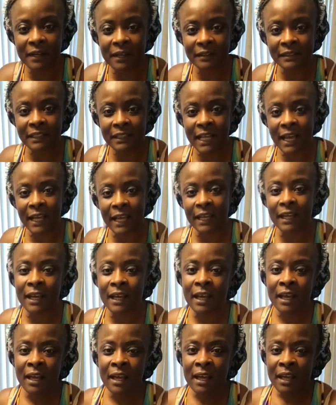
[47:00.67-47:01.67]
it's like,
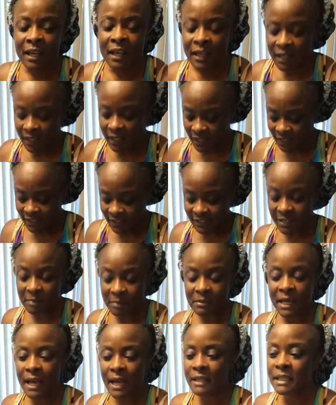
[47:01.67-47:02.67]

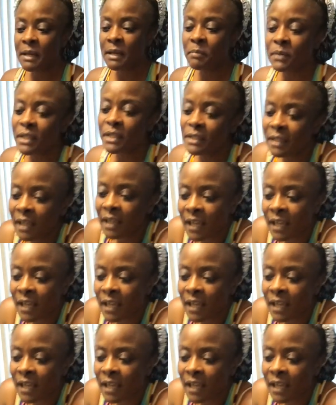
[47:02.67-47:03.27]
sometimes it be,